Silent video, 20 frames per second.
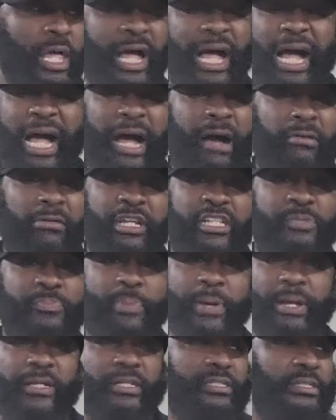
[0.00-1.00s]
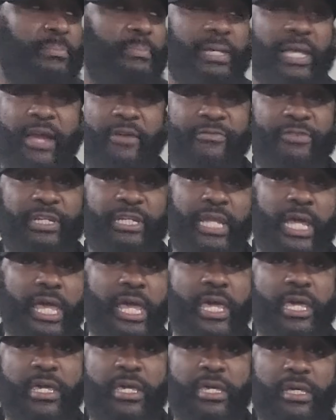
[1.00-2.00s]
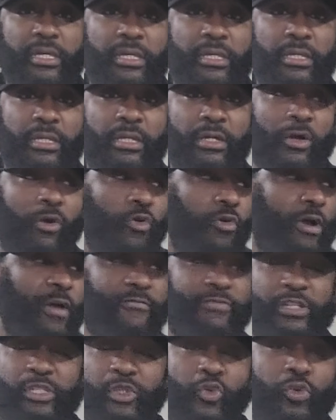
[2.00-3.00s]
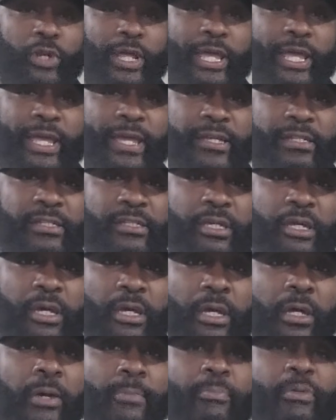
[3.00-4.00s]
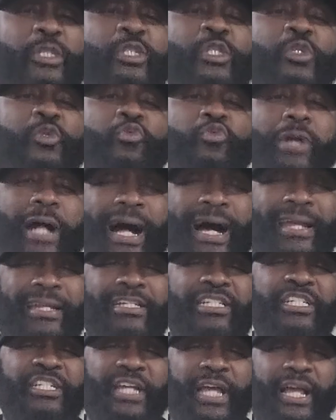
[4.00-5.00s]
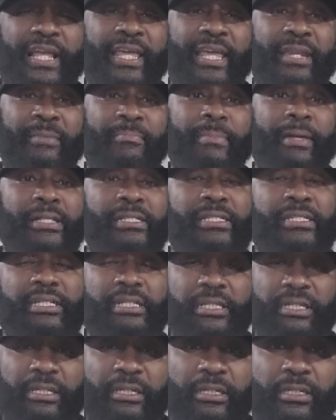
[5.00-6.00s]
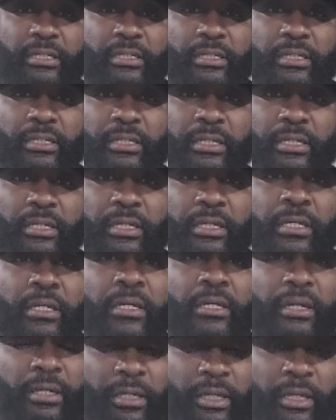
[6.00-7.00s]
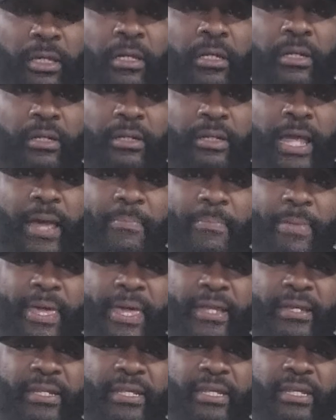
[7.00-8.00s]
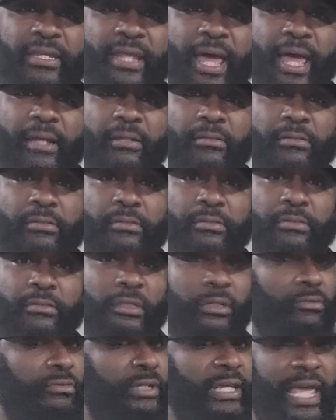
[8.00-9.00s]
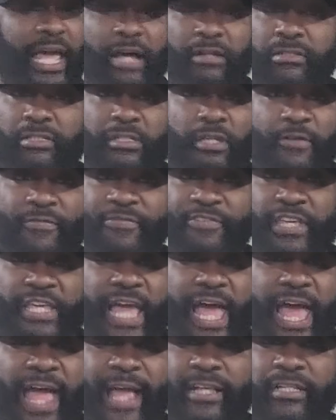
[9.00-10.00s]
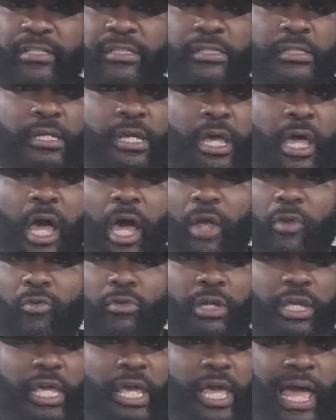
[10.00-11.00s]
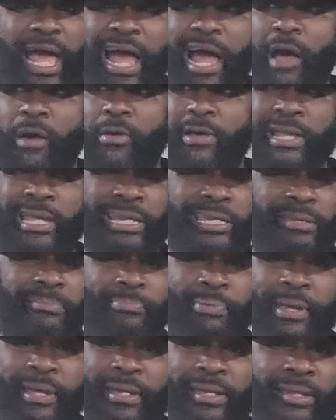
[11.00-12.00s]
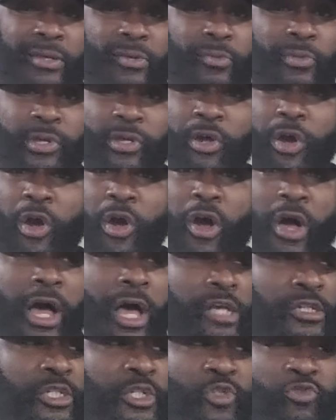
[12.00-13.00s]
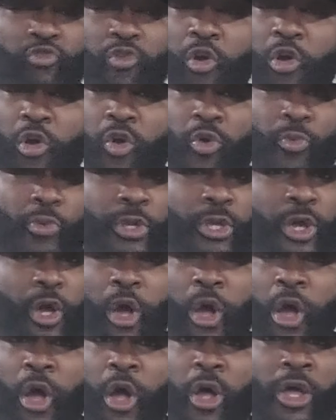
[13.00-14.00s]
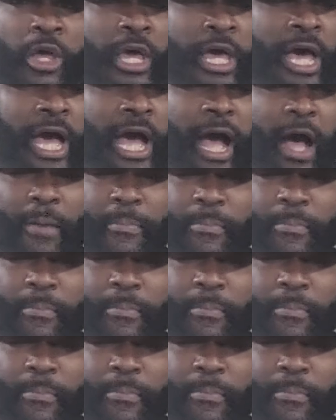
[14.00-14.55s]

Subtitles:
I don't expect it to be every day or every 2 days, but you gotta check in mentally. That man need that. I don't care how tough he acts. I don't care how independent we are, how strong we are, how